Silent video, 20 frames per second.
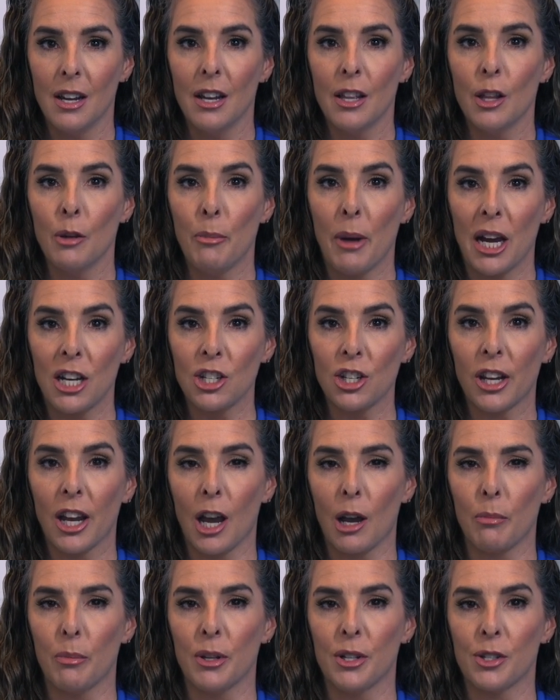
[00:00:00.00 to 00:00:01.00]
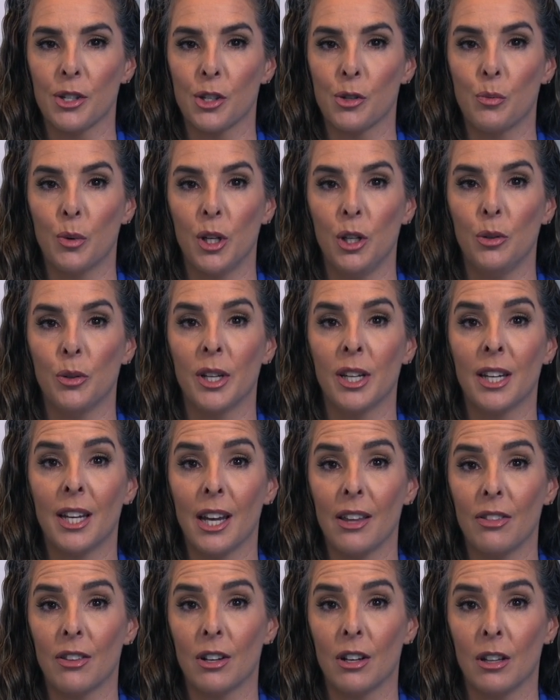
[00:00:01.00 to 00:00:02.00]
The magic happens is when you can
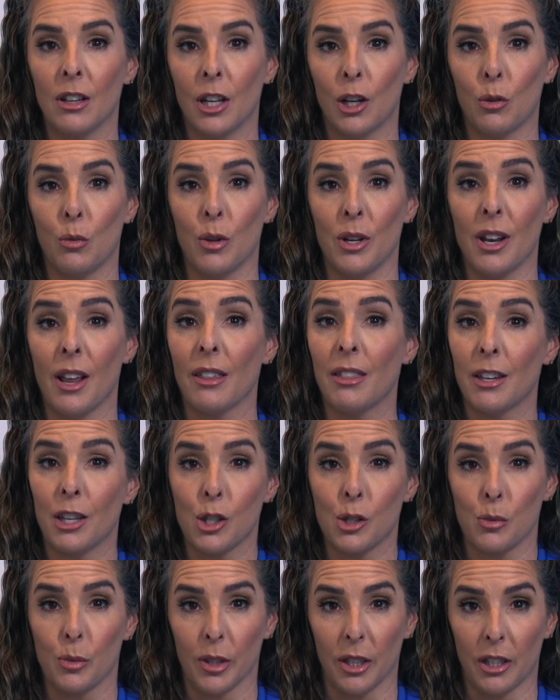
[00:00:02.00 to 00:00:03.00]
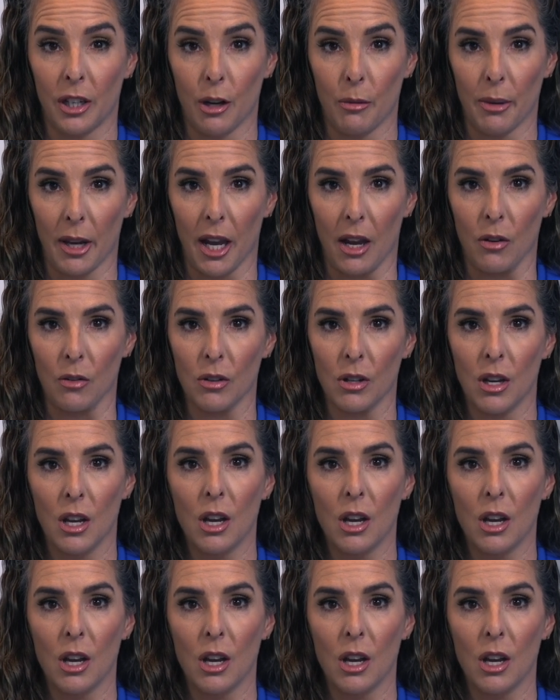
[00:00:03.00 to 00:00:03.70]
get the colonic when nothing's really coming out.